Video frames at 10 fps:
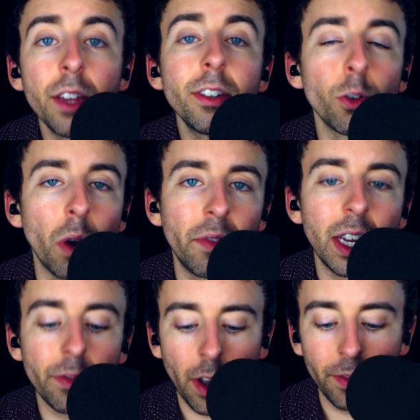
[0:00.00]
The
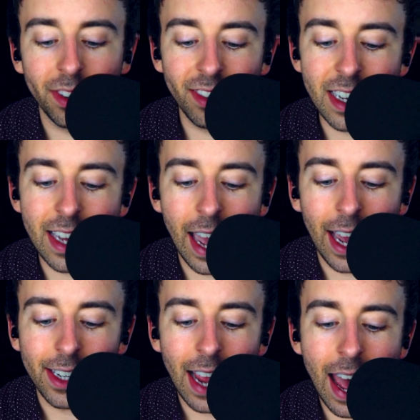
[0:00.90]
derivative of
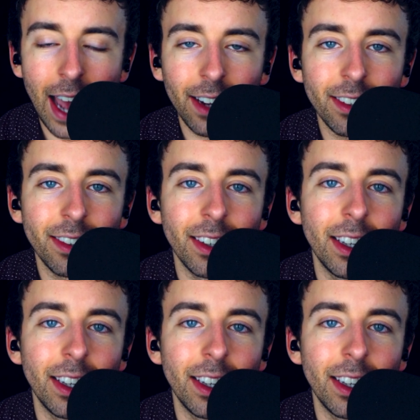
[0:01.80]
secant x